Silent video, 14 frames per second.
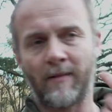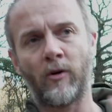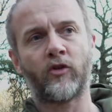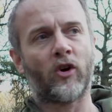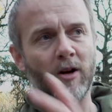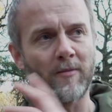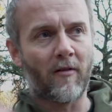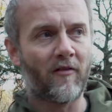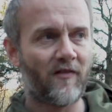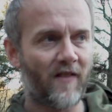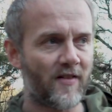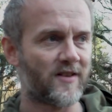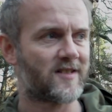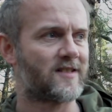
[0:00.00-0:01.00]
I'm not talking about
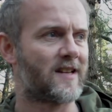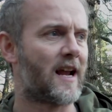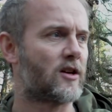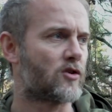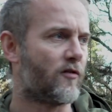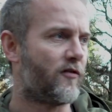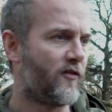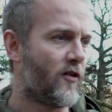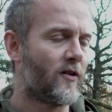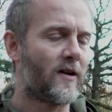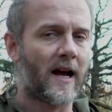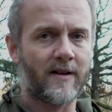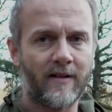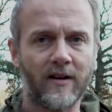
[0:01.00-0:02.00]
feather sticks or
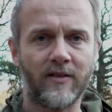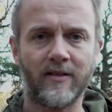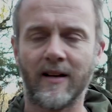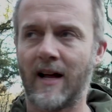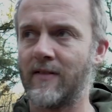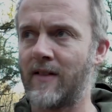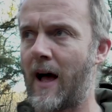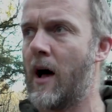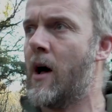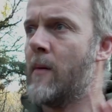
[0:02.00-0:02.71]
fungi or anything like that,